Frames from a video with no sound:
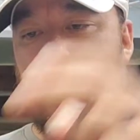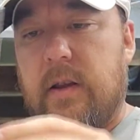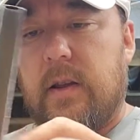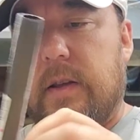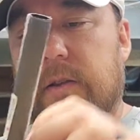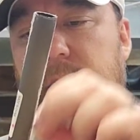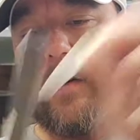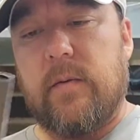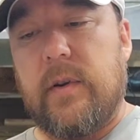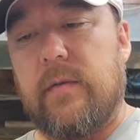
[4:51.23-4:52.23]
as you
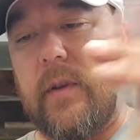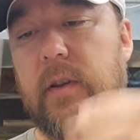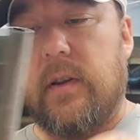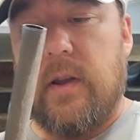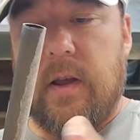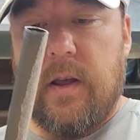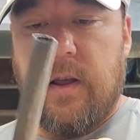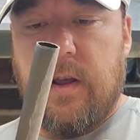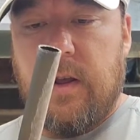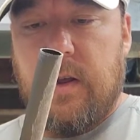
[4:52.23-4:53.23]
get rid of it.
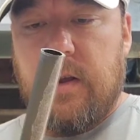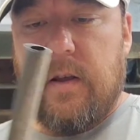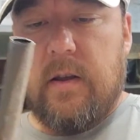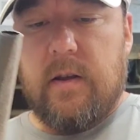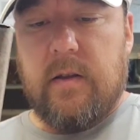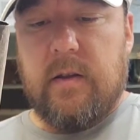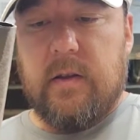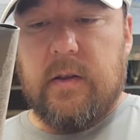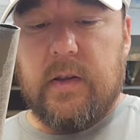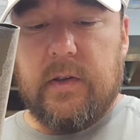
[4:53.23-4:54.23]

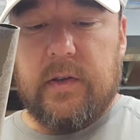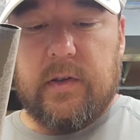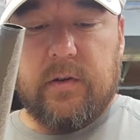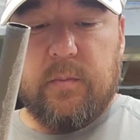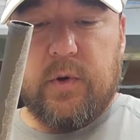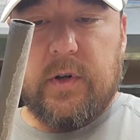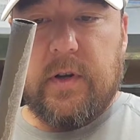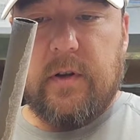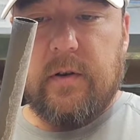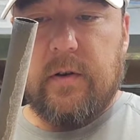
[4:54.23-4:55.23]
This
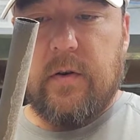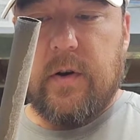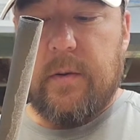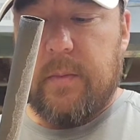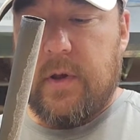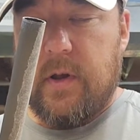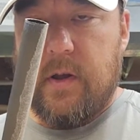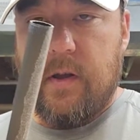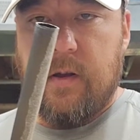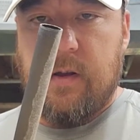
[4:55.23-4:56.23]
particular grip
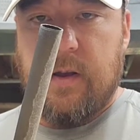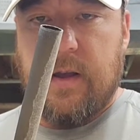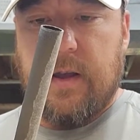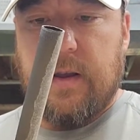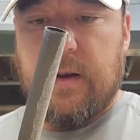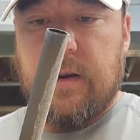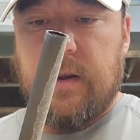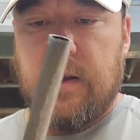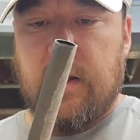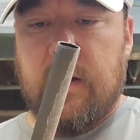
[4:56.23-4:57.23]
had a
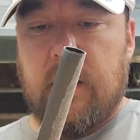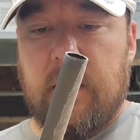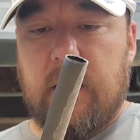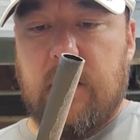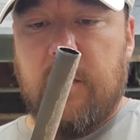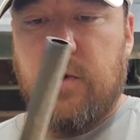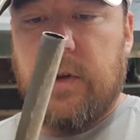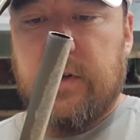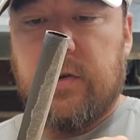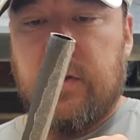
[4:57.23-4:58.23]
couple
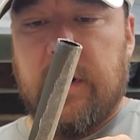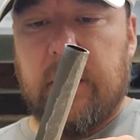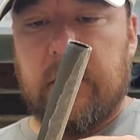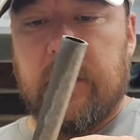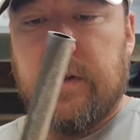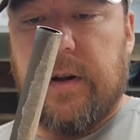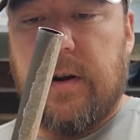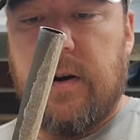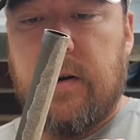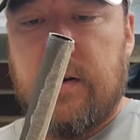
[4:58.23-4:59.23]
extra layers on
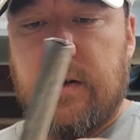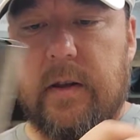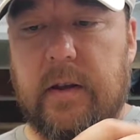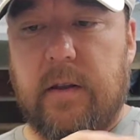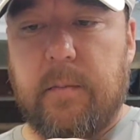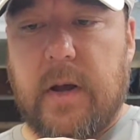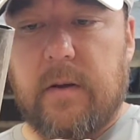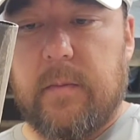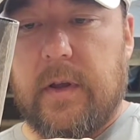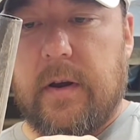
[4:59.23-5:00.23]
there, and the
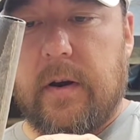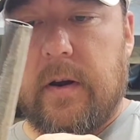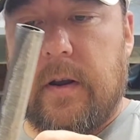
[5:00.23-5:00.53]
bottom layer